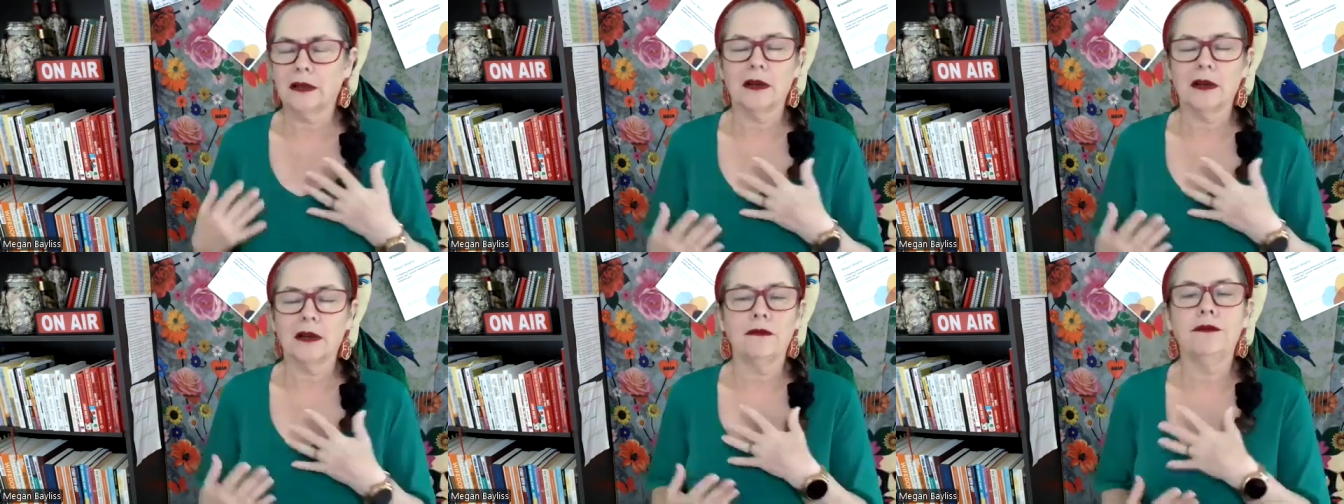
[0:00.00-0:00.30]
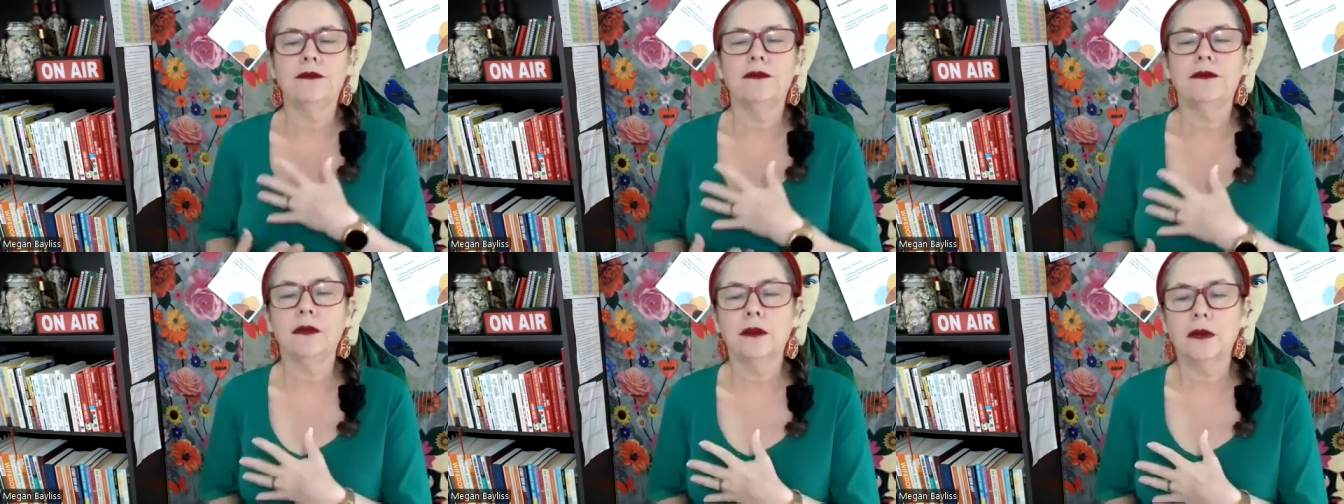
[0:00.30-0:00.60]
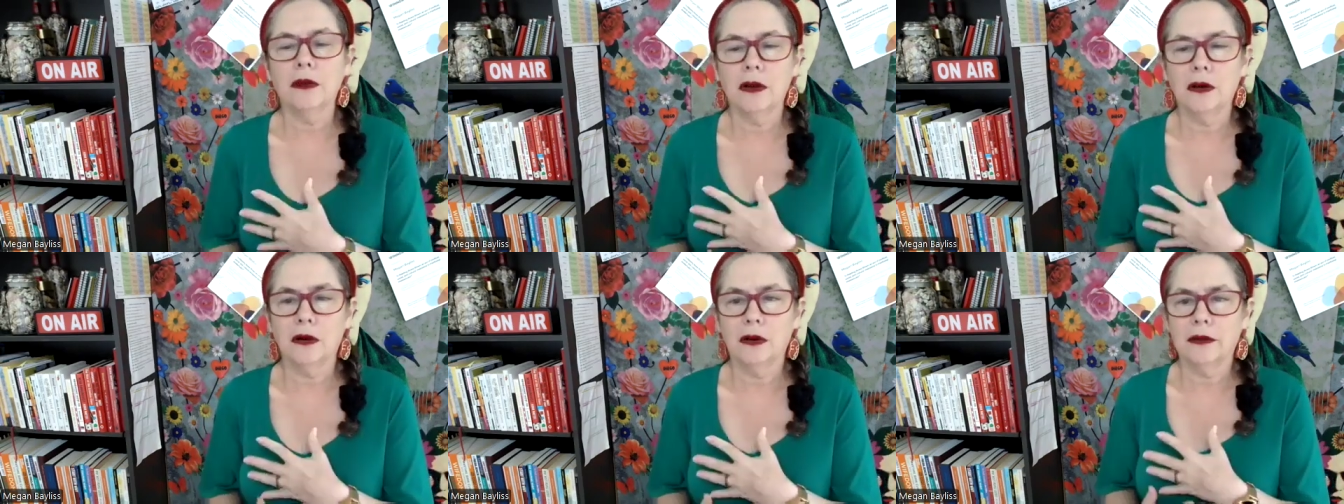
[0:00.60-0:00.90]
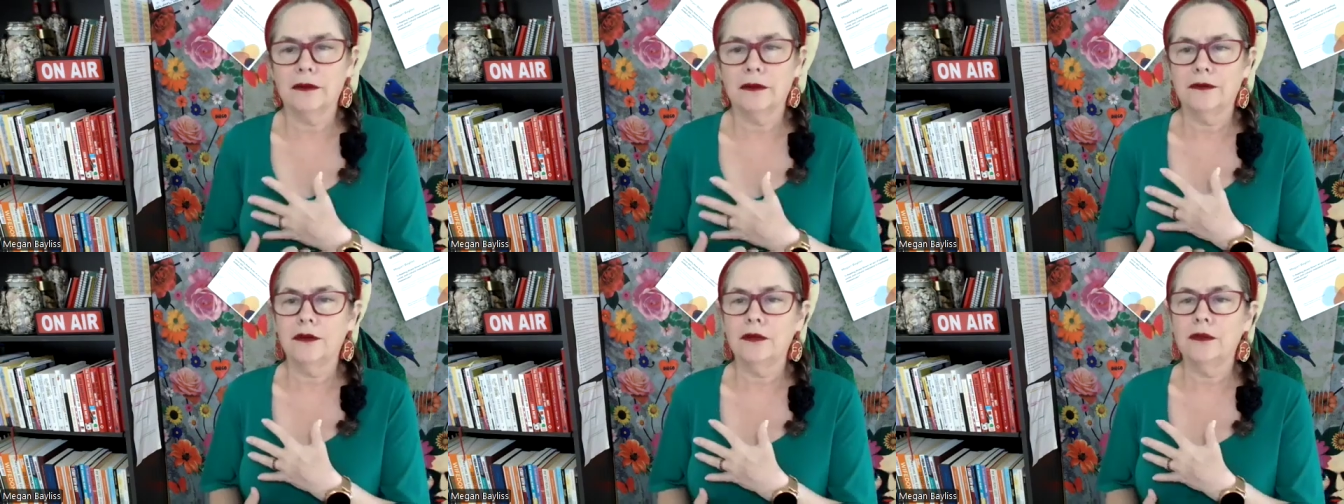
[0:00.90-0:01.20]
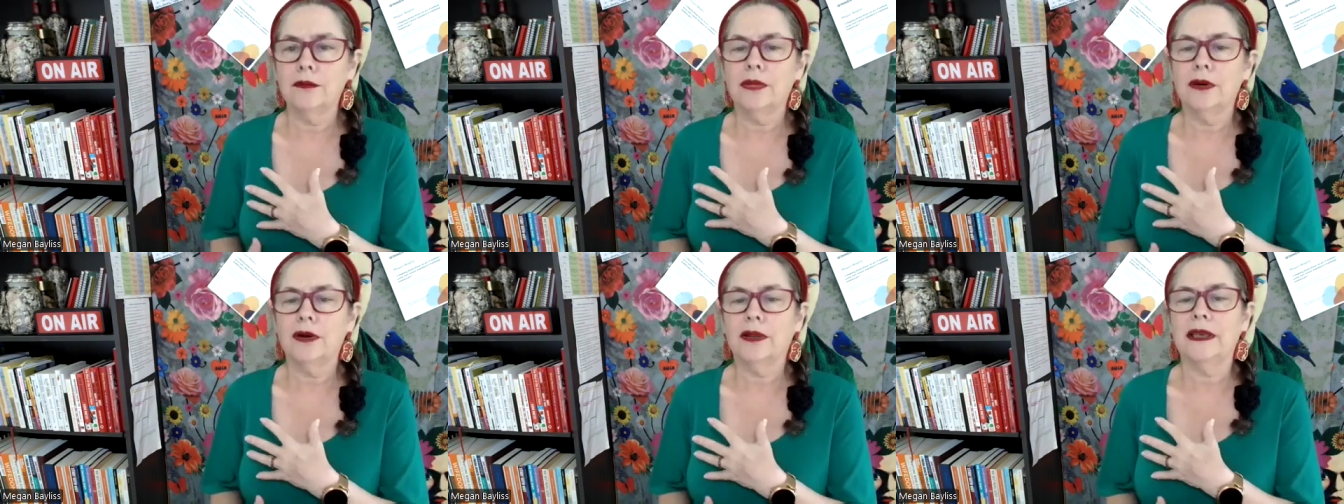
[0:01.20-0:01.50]
like
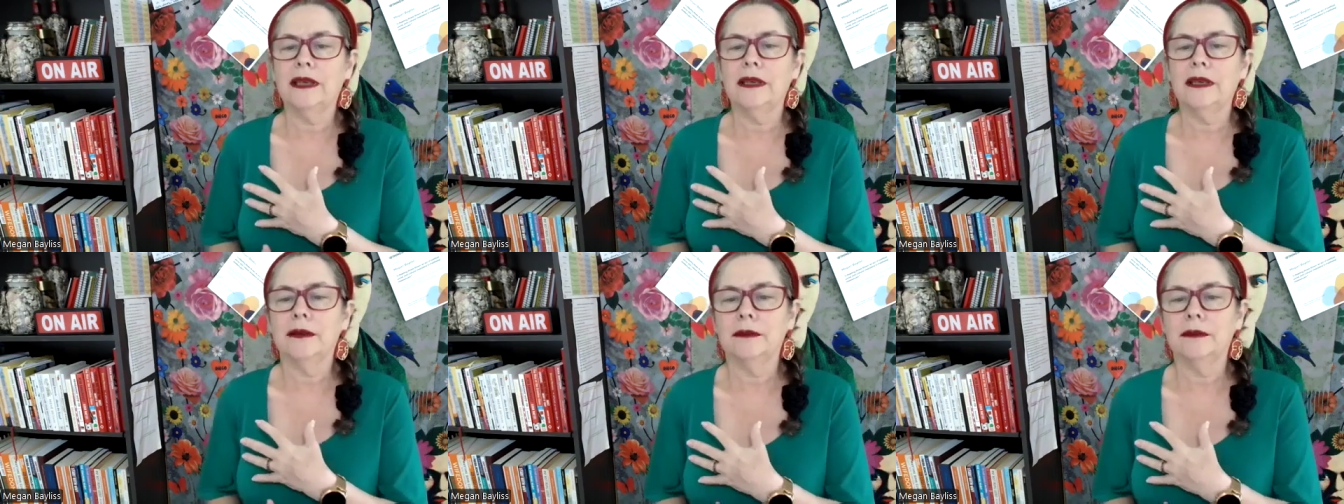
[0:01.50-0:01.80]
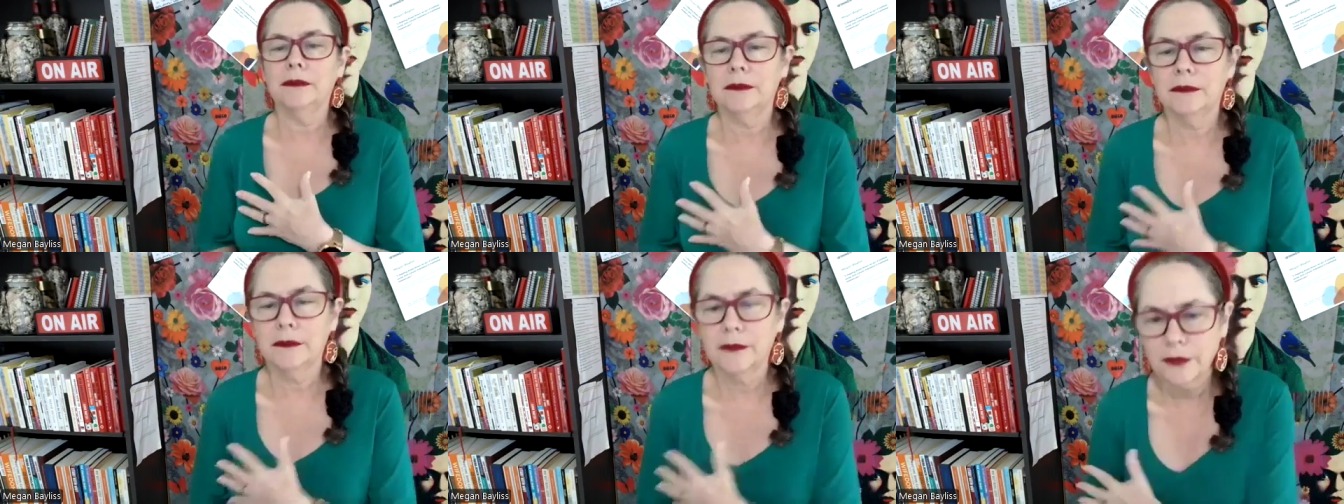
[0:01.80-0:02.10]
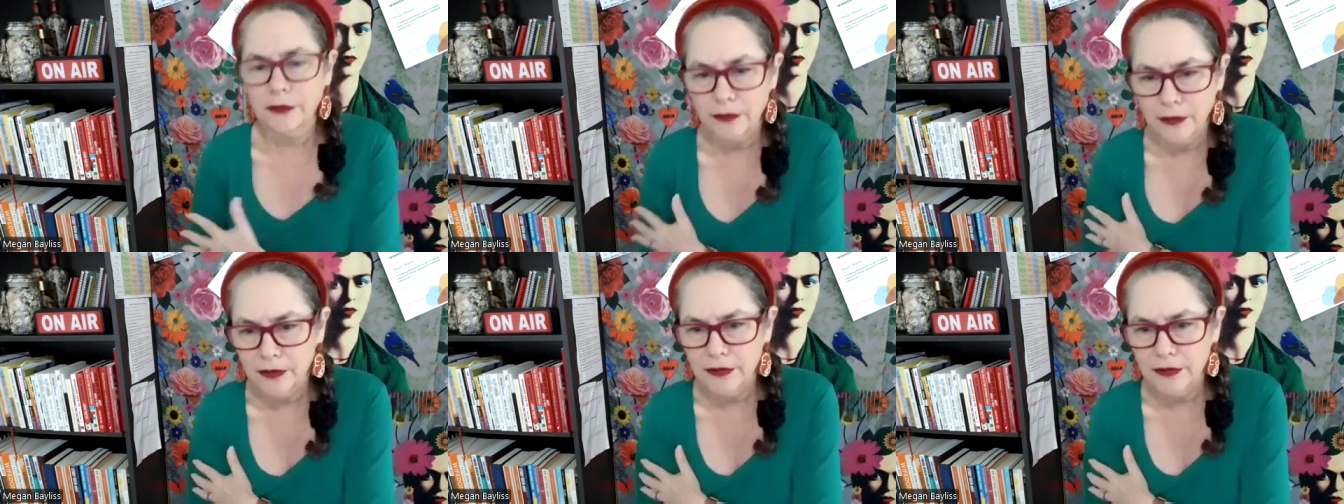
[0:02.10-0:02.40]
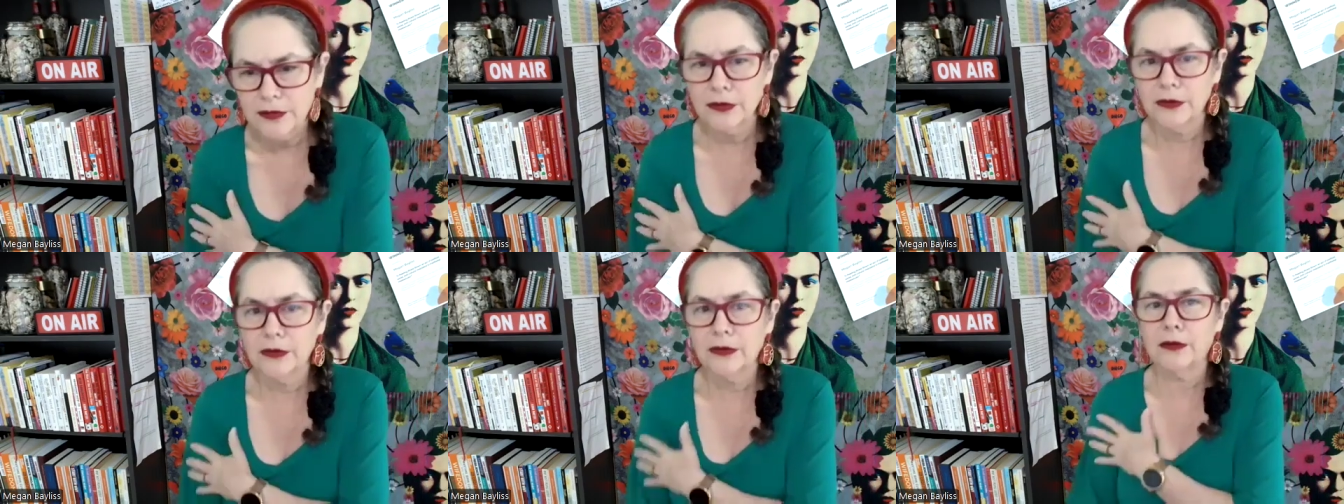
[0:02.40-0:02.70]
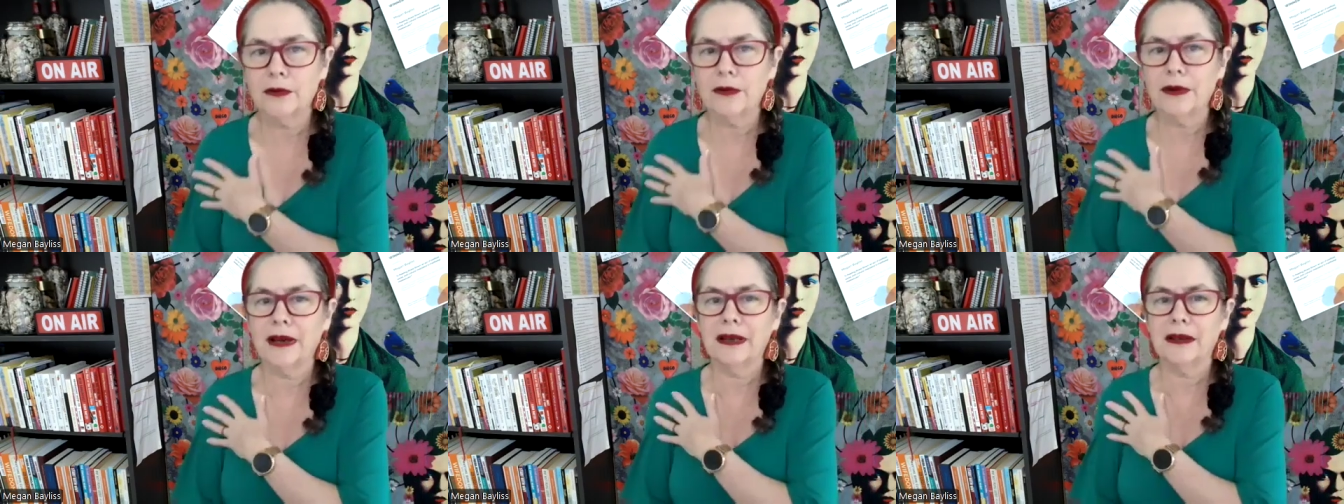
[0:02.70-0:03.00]
full body throws on the
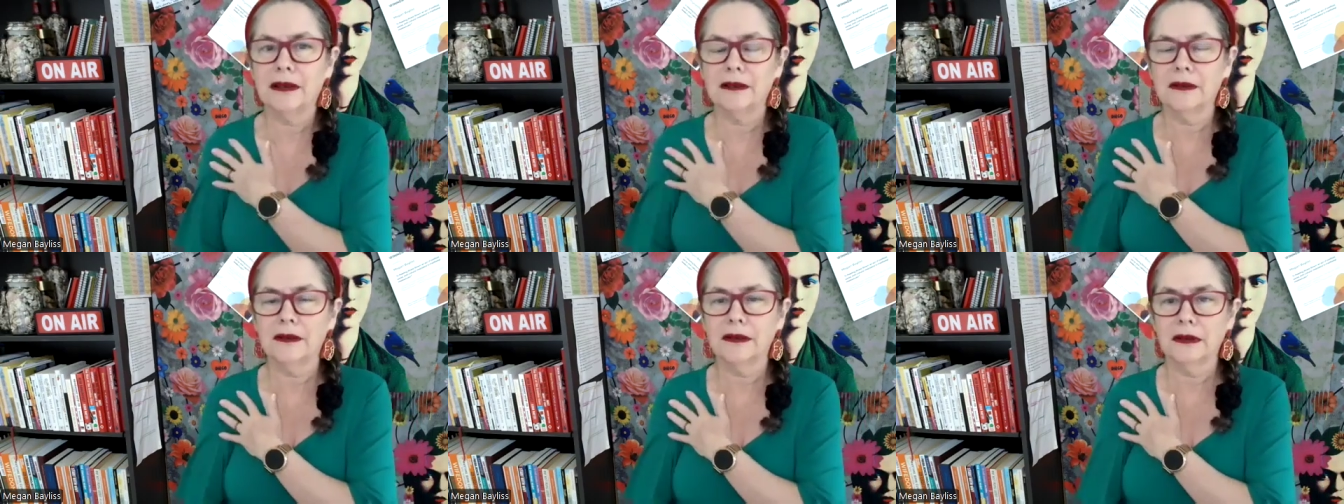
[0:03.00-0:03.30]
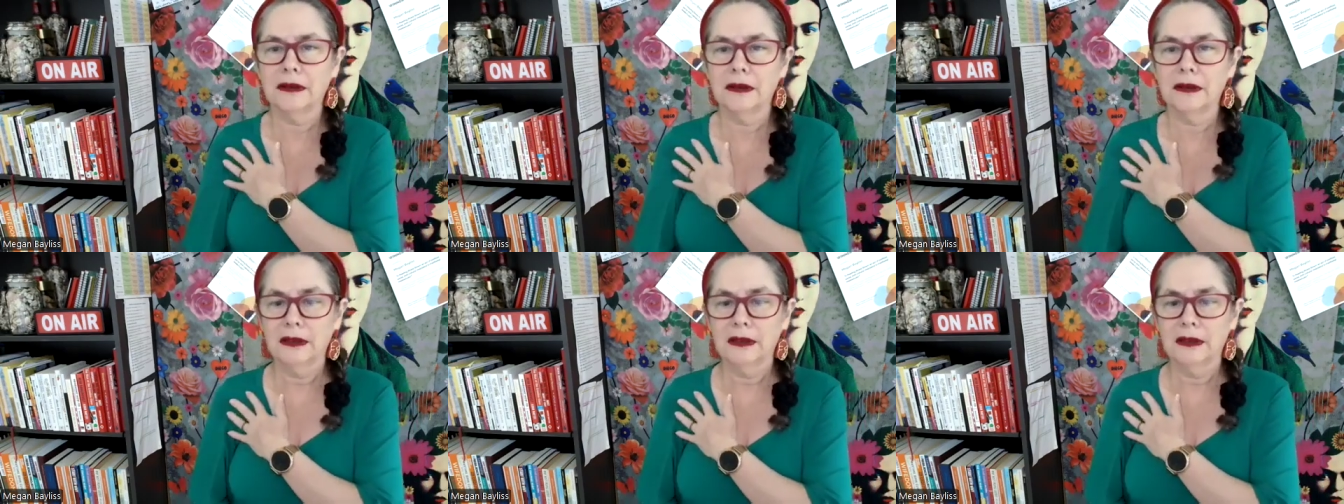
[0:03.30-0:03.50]
ground.